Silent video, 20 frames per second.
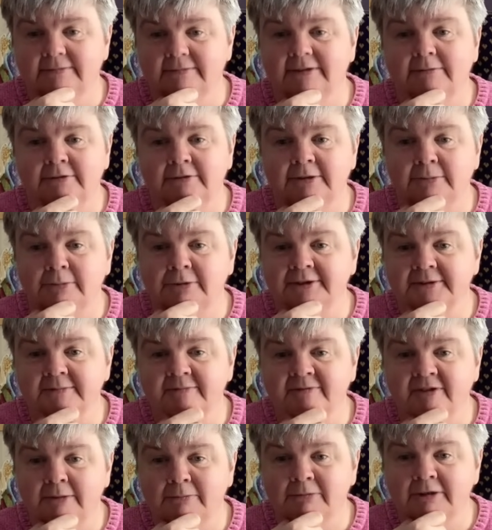I'm going to put some
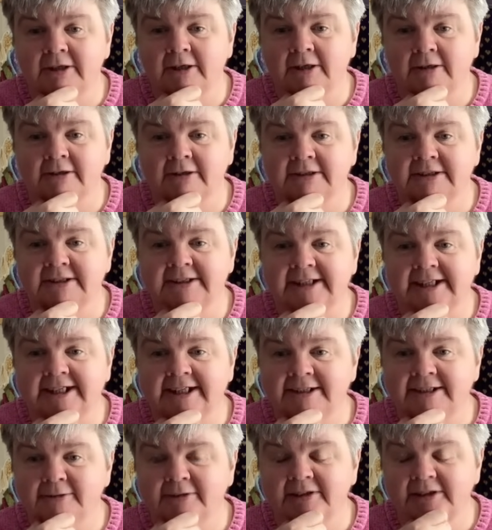fabric on her
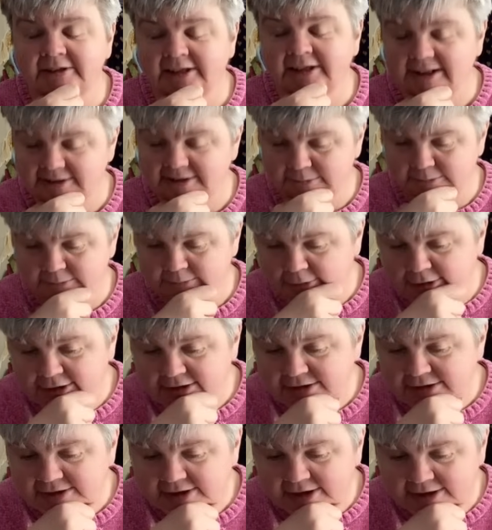today so I can get some work
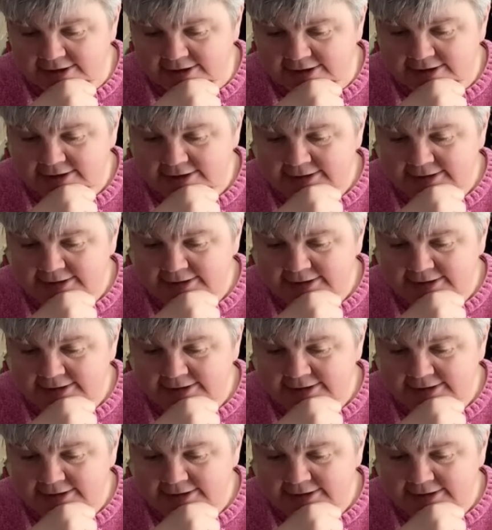done on her.